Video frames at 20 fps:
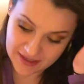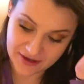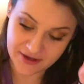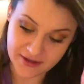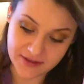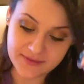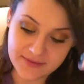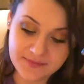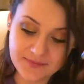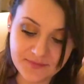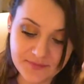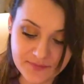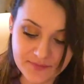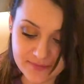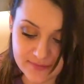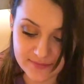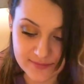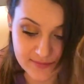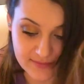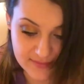here.
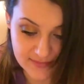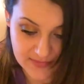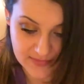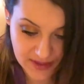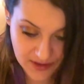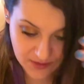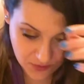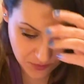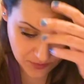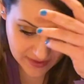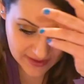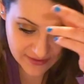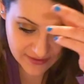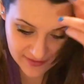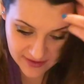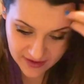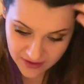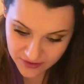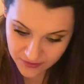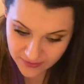
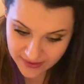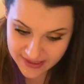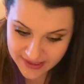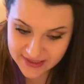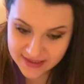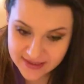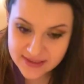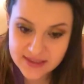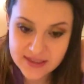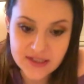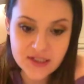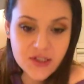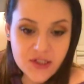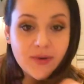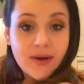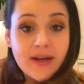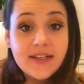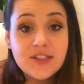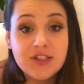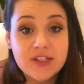Reevaluating a
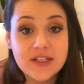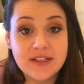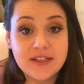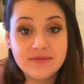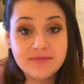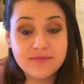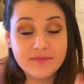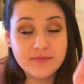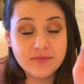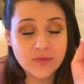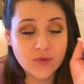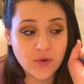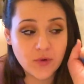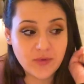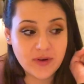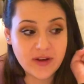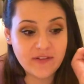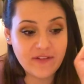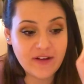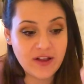situation,
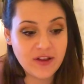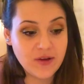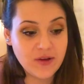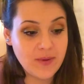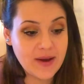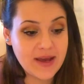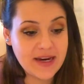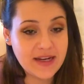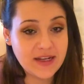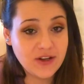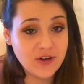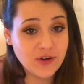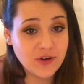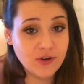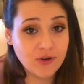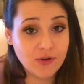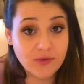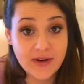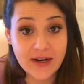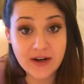reevaluating your
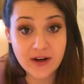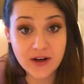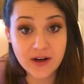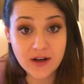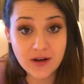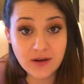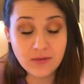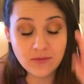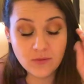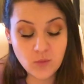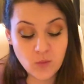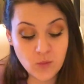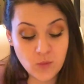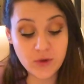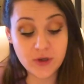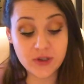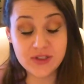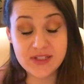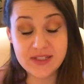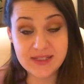career,
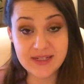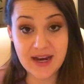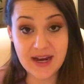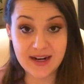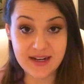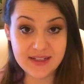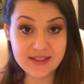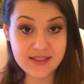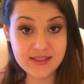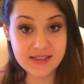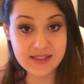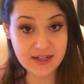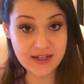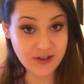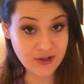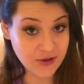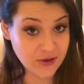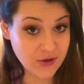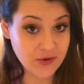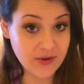your status in
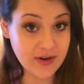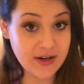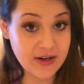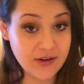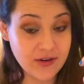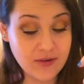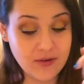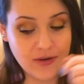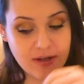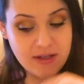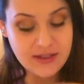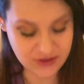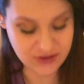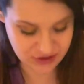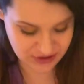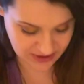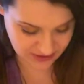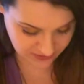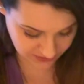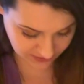your career or in
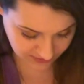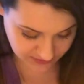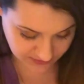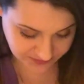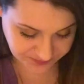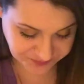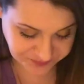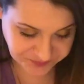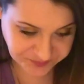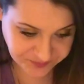general.